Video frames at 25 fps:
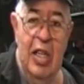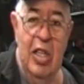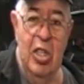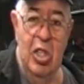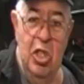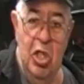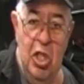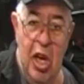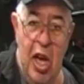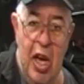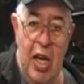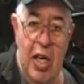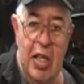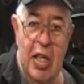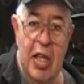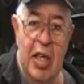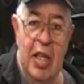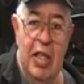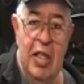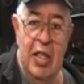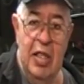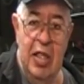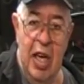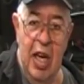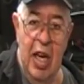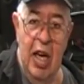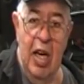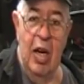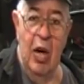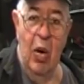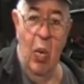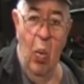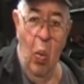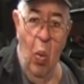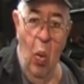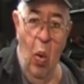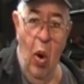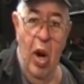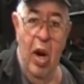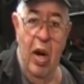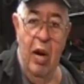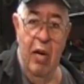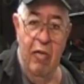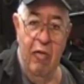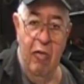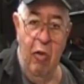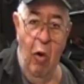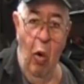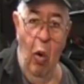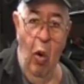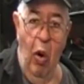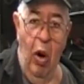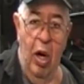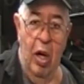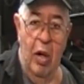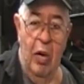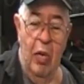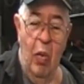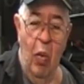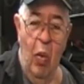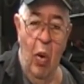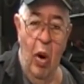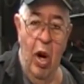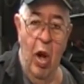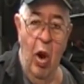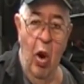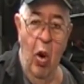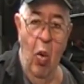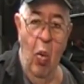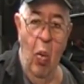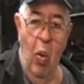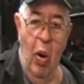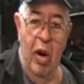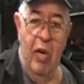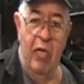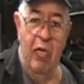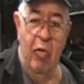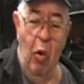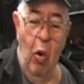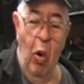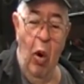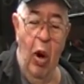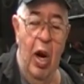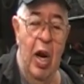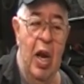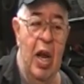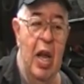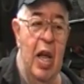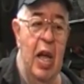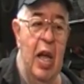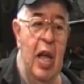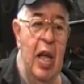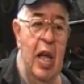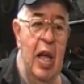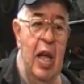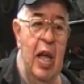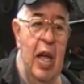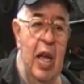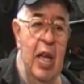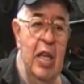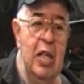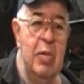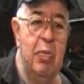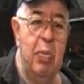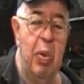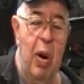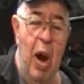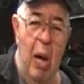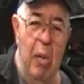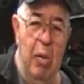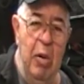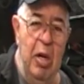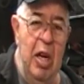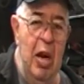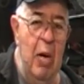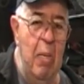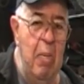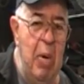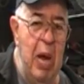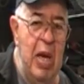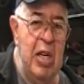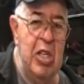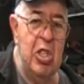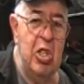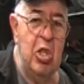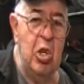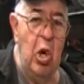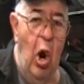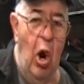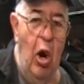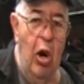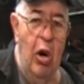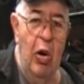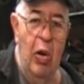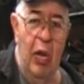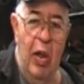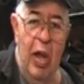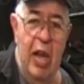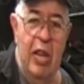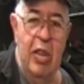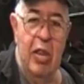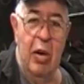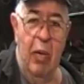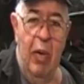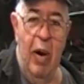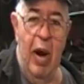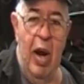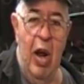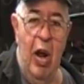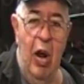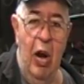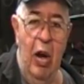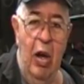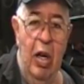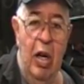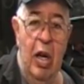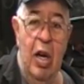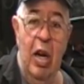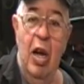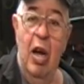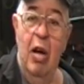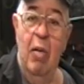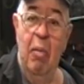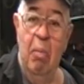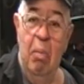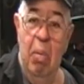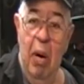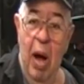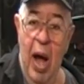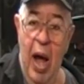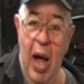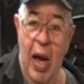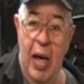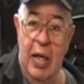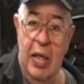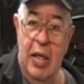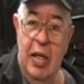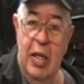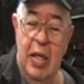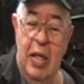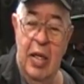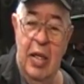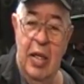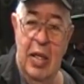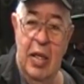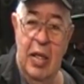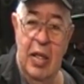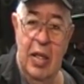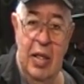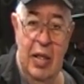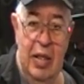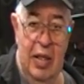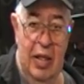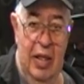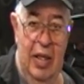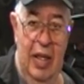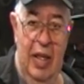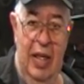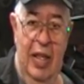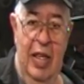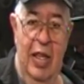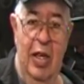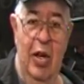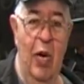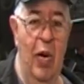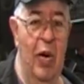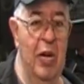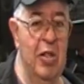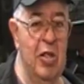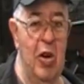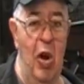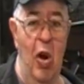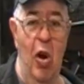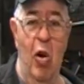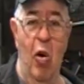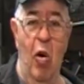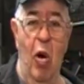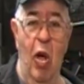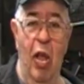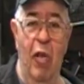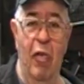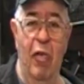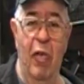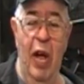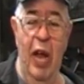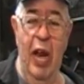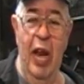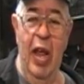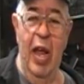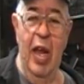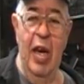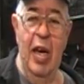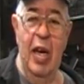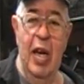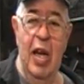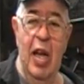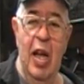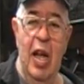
Jet 1014, 1014, is probably the best starter lathe around. But, you know I was going to qualify that.